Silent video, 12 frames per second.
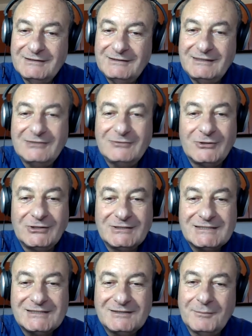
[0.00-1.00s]
it
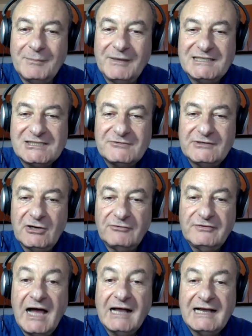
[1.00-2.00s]
was Ministry
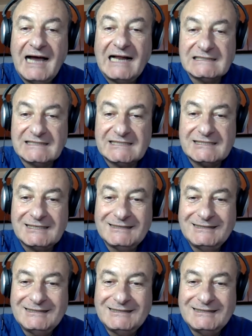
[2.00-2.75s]
of Cults,